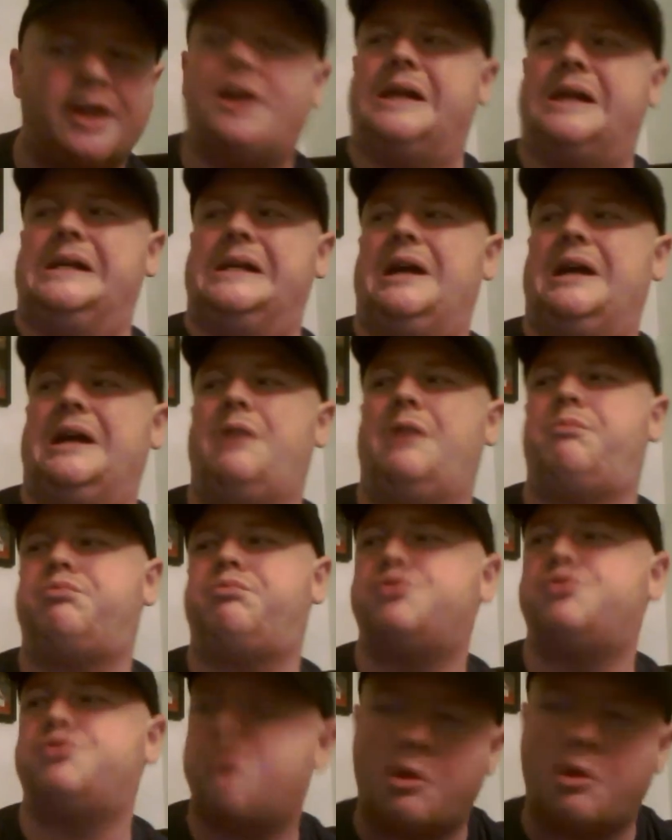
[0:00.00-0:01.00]
enjoyed it.
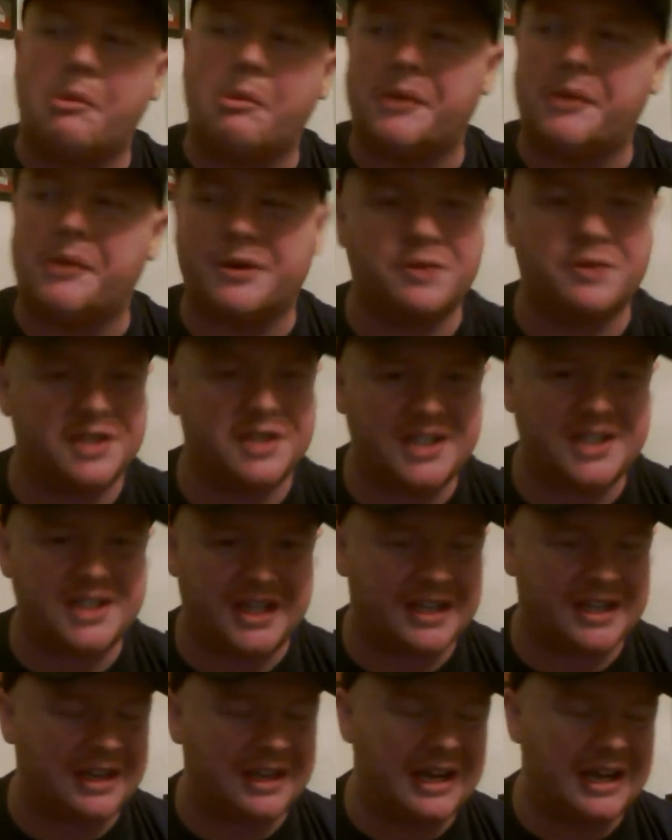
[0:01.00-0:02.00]
I'll probably
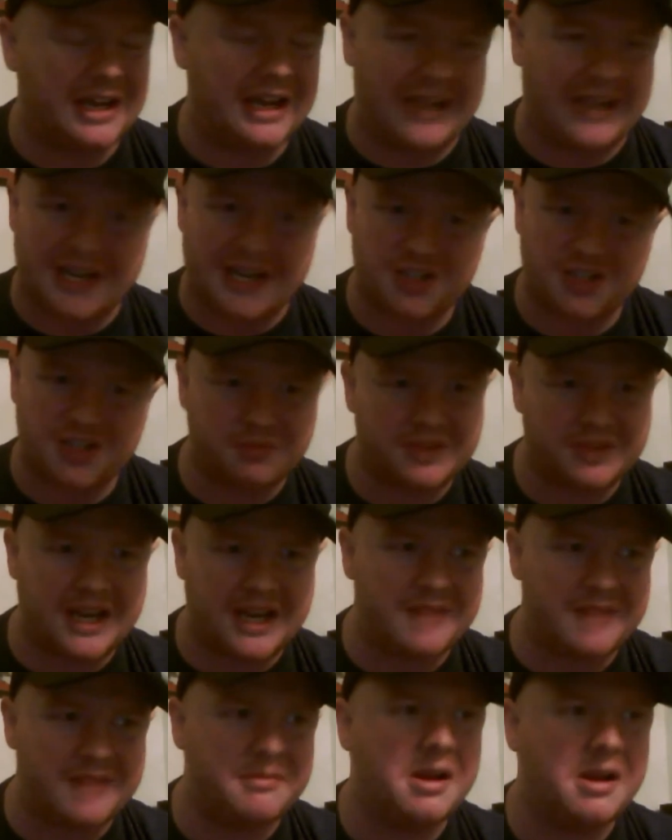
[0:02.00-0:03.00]
go and see it
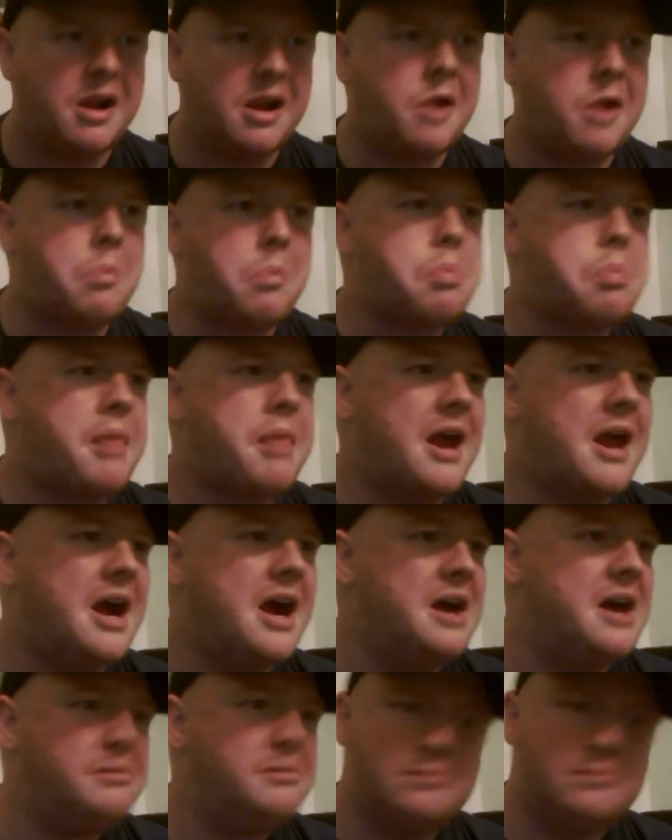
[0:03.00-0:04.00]
again sometime.
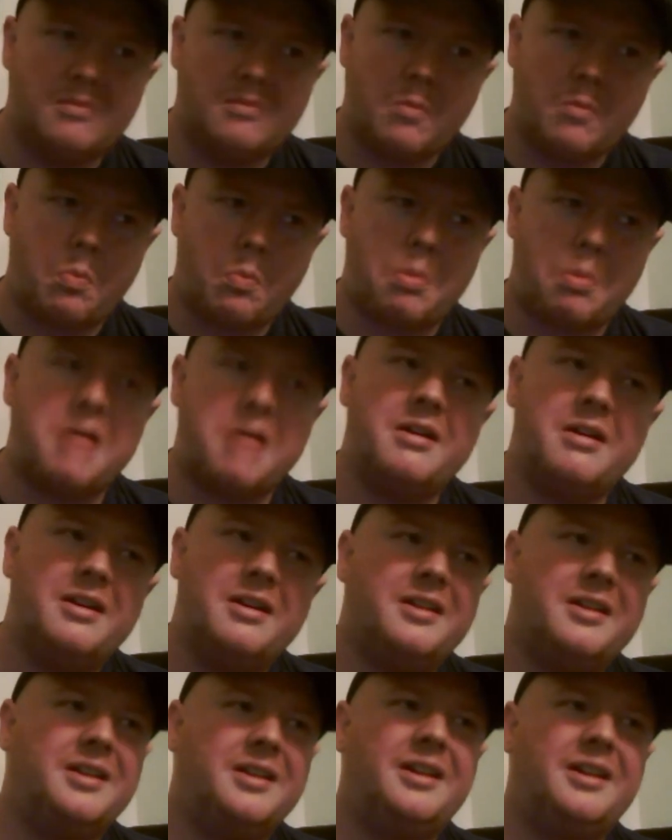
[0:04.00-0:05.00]

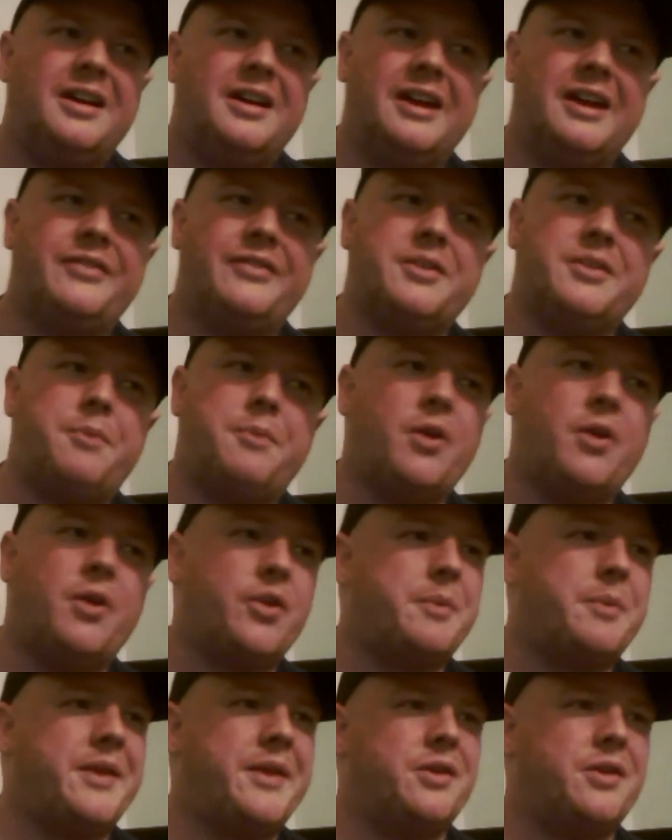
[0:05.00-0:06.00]

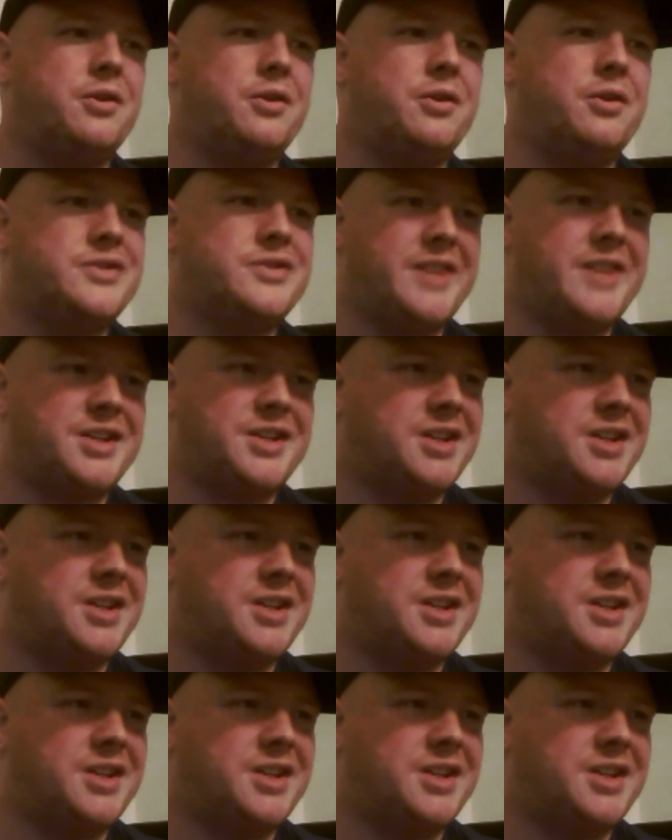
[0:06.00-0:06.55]
If you're bothered by the